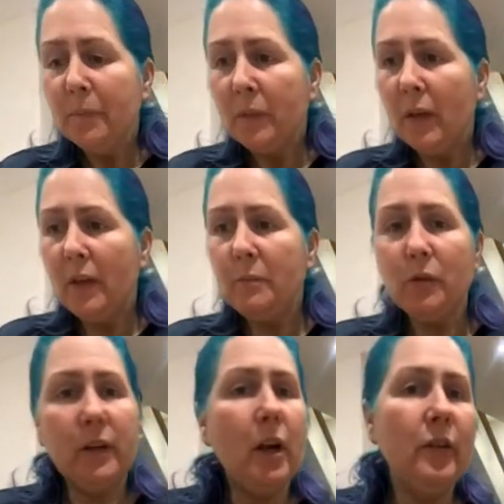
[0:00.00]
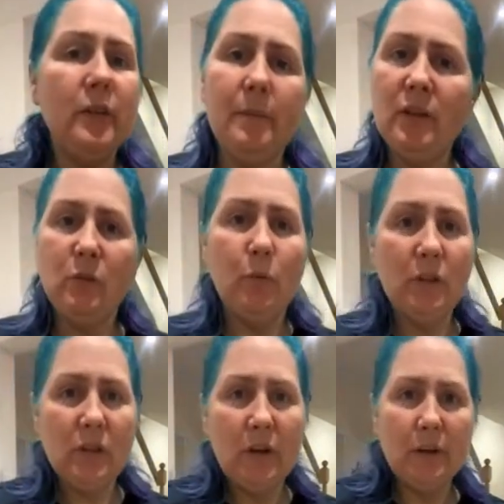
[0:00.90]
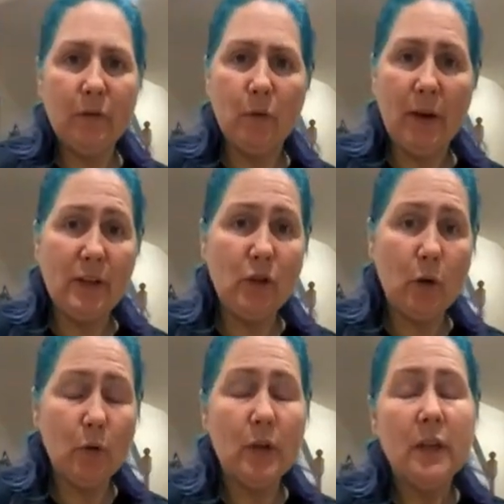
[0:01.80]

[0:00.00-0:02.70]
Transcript: So I can only imagine what it's like for a dog.